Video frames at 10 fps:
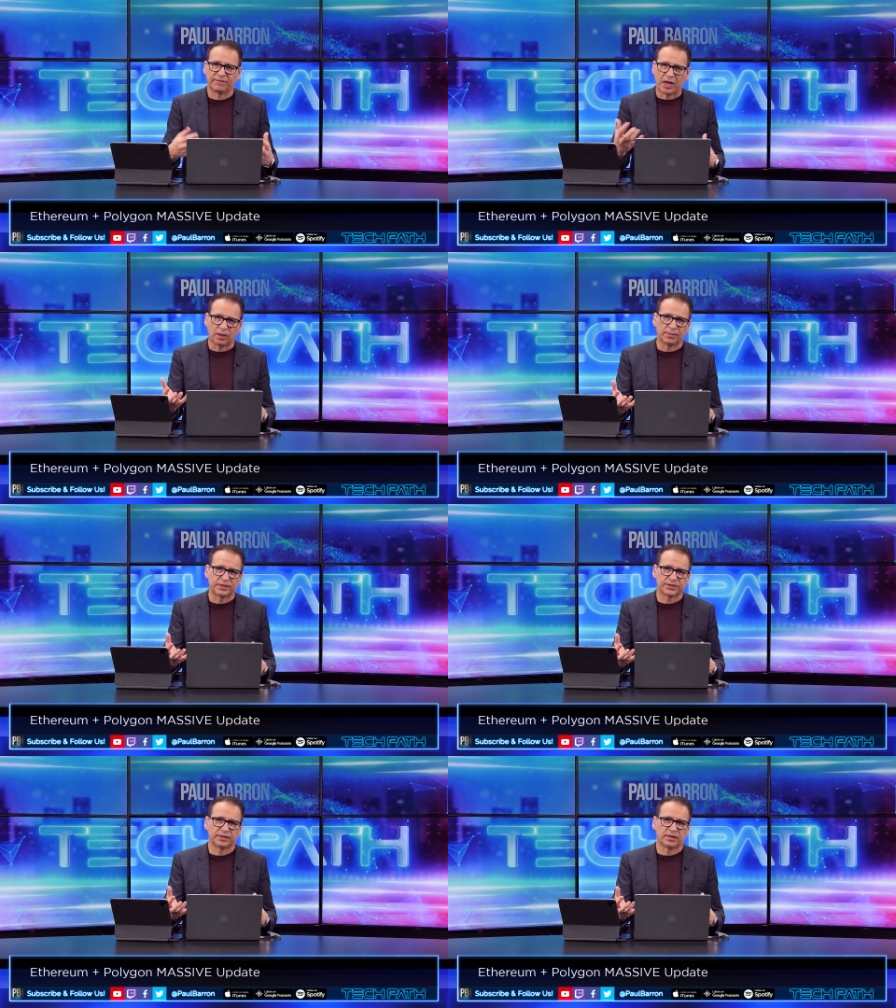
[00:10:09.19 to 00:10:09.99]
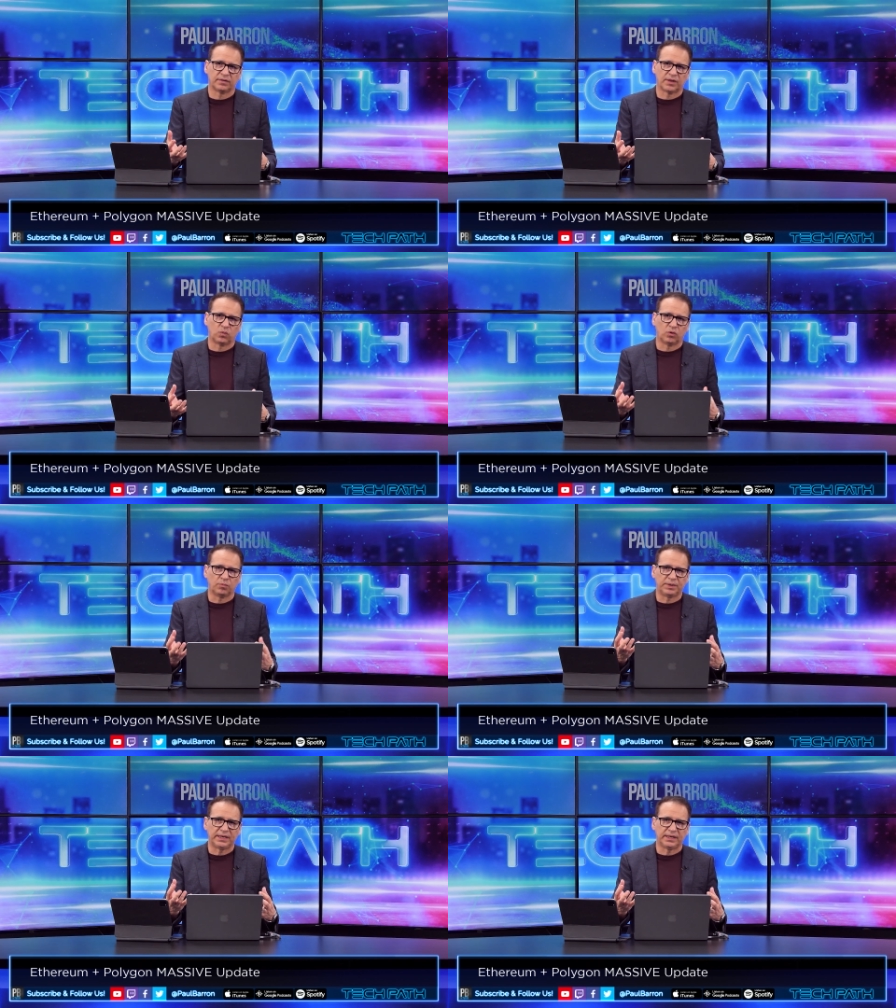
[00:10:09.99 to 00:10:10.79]
have elements in there that will
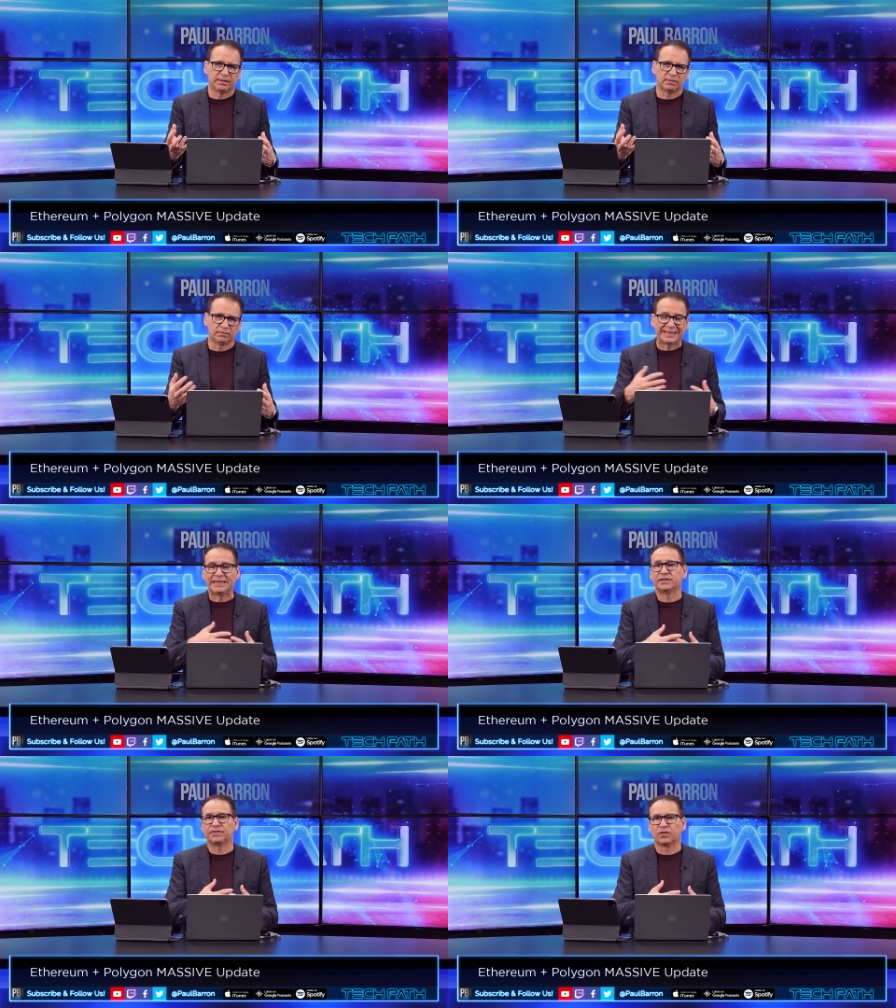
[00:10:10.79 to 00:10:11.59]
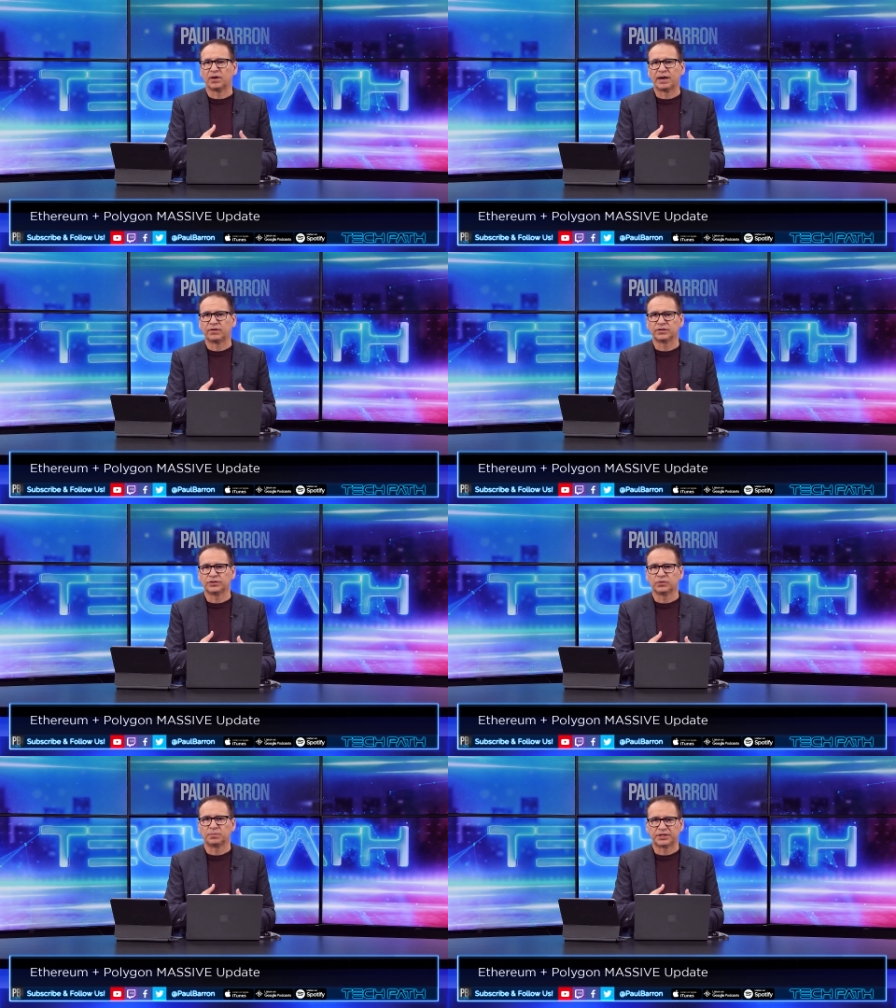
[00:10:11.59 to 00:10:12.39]
be linked forever
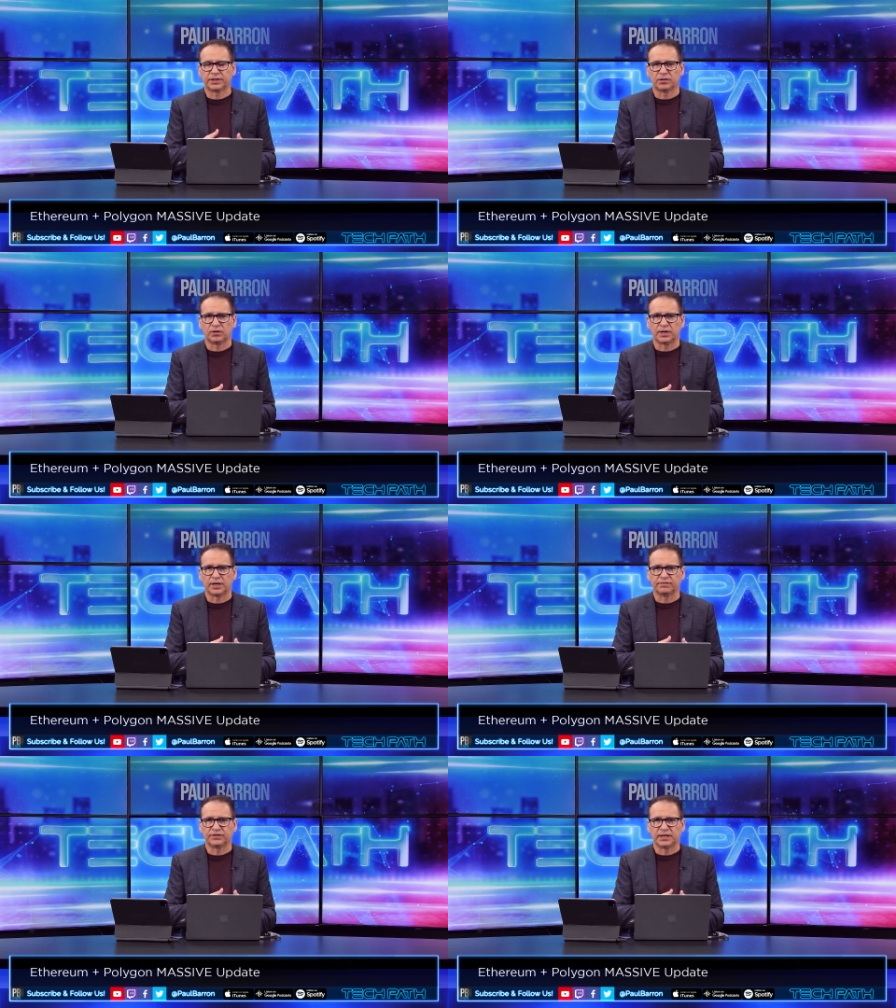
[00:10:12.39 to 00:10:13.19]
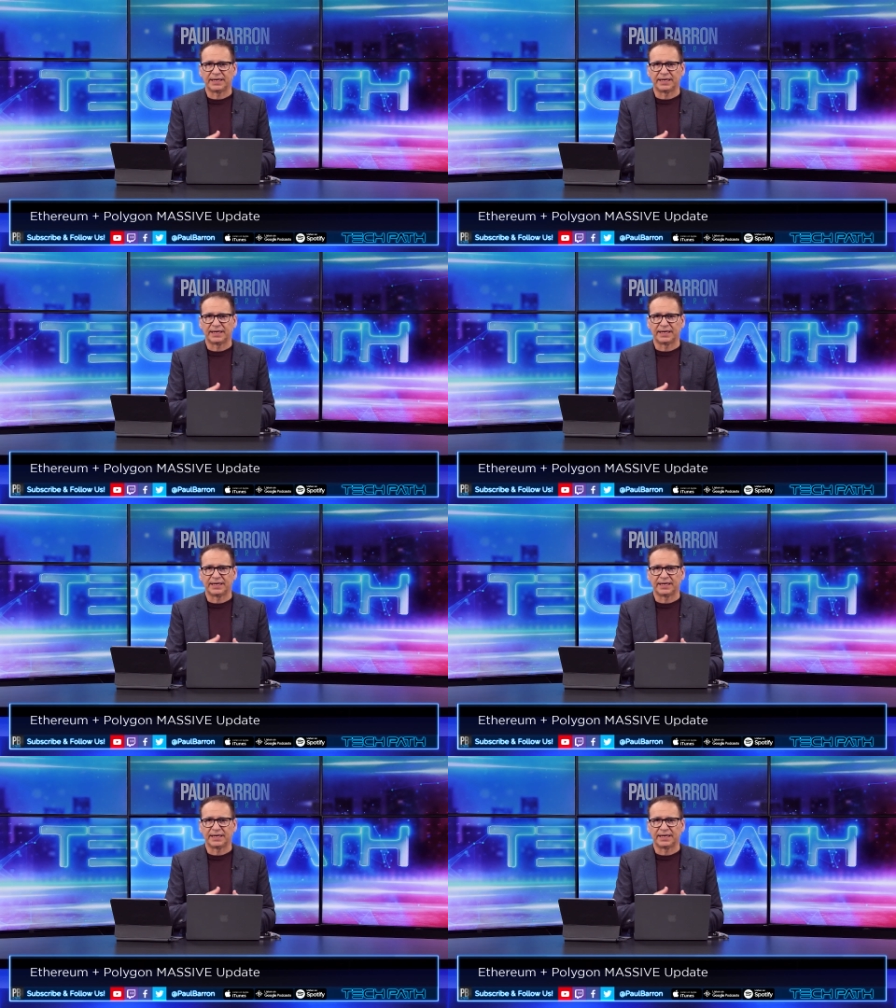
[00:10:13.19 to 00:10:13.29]
to a particular NFT.